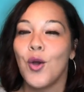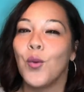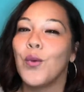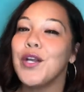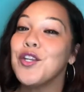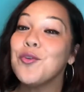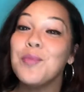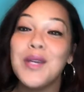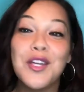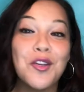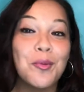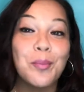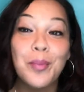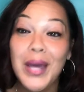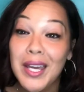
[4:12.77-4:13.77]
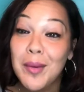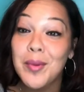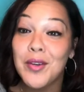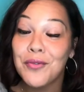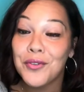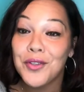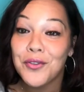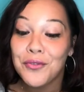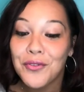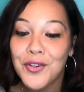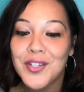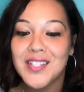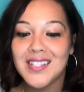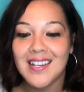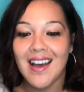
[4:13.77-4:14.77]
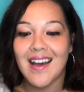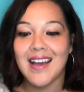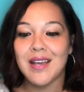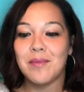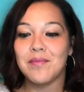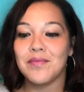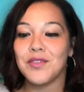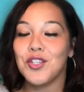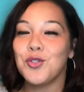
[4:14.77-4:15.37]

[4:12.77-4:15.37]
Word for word: When you meet your baby for the first time,